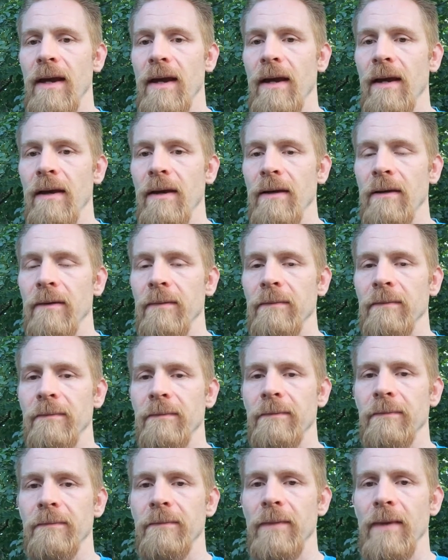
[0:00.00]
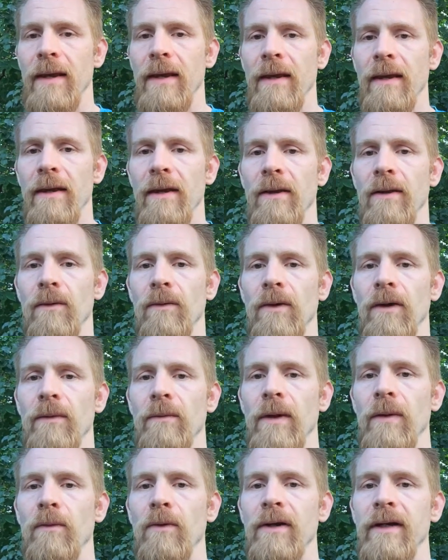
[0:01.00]
Well,
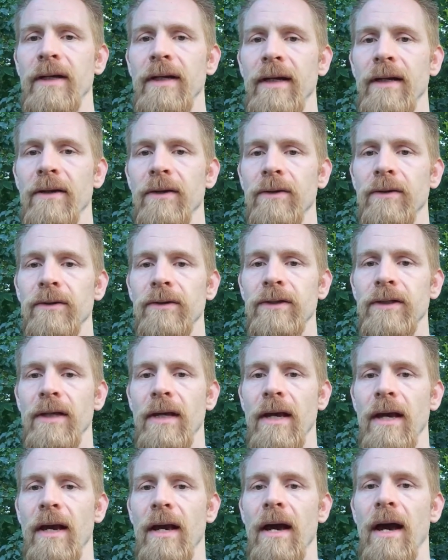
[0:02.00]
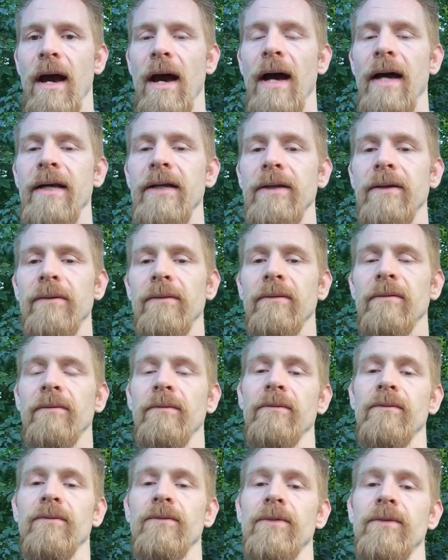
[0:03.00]
my morning geckos, I
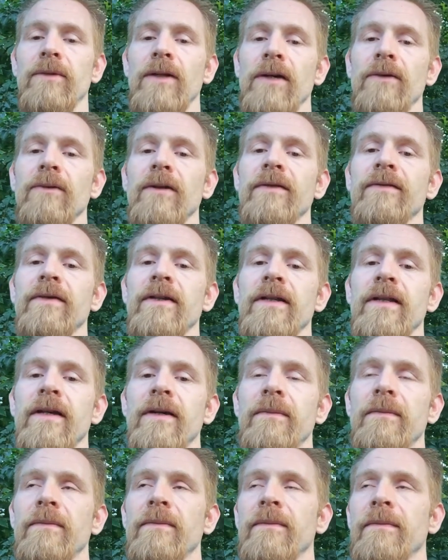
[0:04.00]
generally feed them